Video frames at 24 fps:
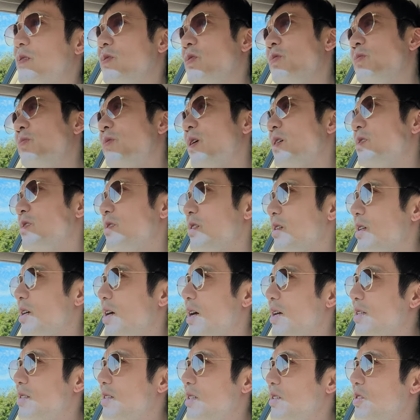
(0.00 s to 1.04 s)
two Russian
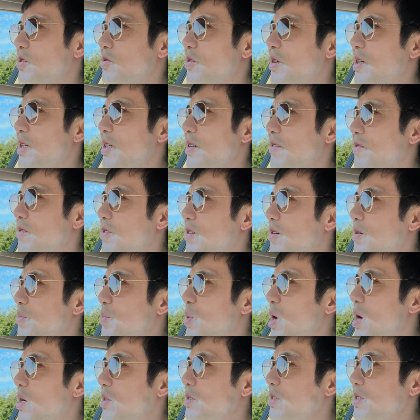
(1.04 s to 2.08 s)
guys like training for a
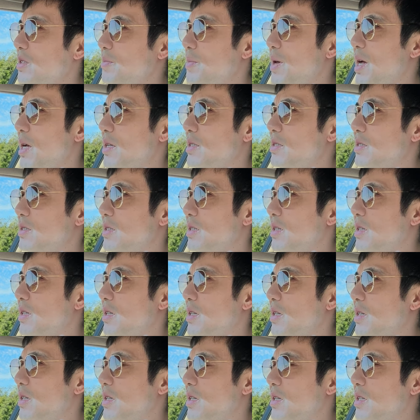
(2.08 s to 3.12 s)
boxing match.
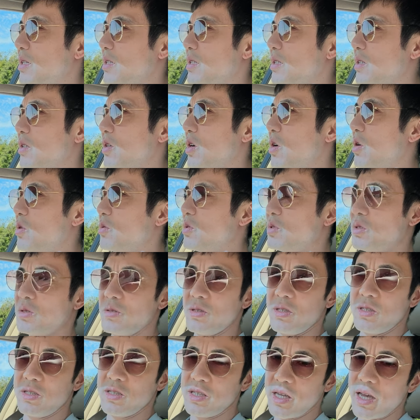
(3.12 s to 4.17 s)
Coach
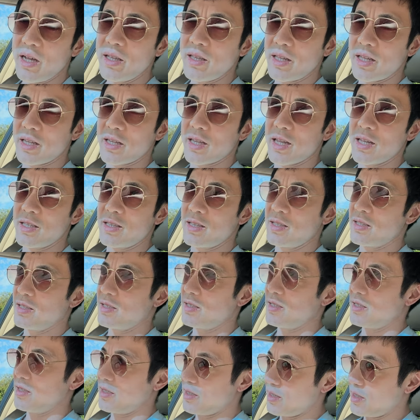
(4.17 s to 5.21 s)
yelling at
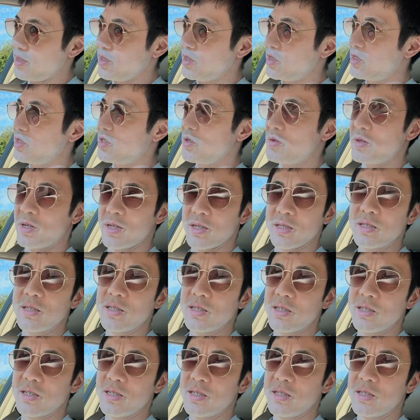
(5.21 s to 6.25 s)
his student,
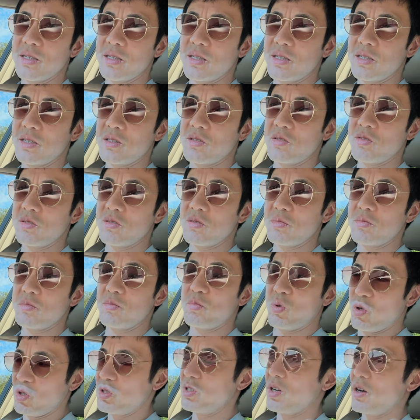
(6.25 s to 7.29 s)

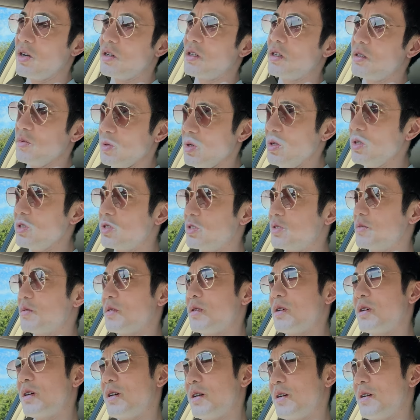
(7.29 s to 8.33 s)
push harder, push,
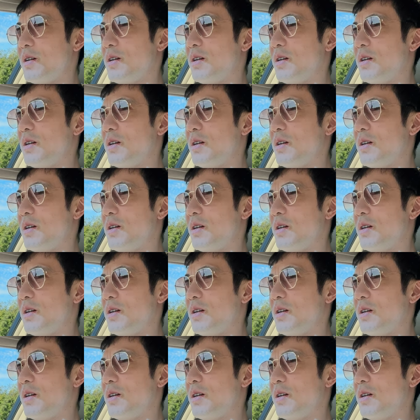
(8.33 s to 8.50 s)
or